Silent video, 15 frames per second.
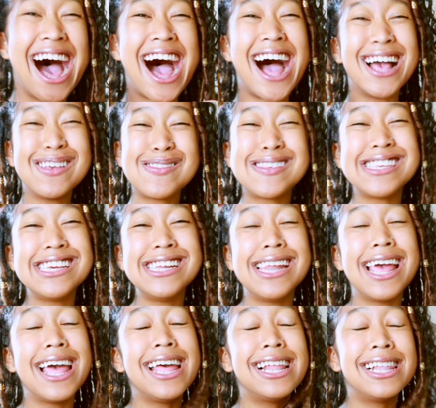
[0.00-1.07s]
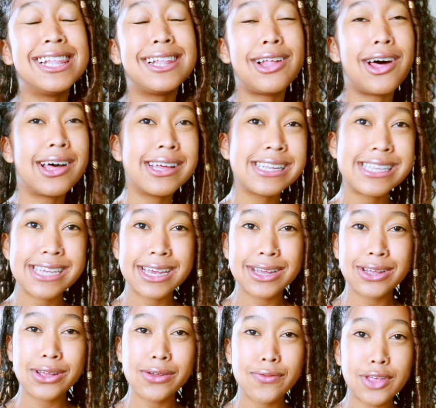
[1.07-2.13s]
I've seen a lot
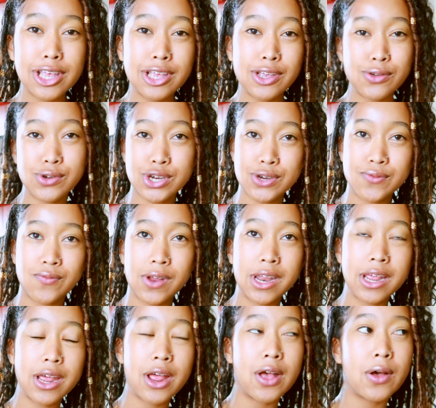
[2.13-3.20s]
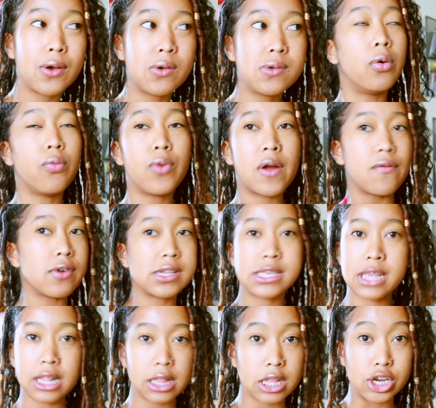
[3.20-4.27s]
of YouTube videos
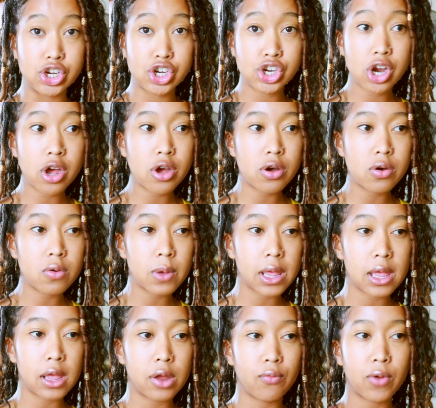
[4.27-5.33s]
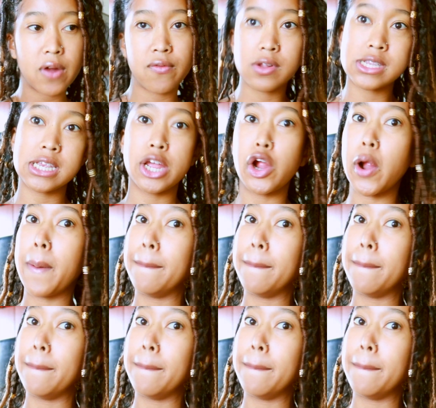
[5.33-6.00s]
referencing this show and referencing her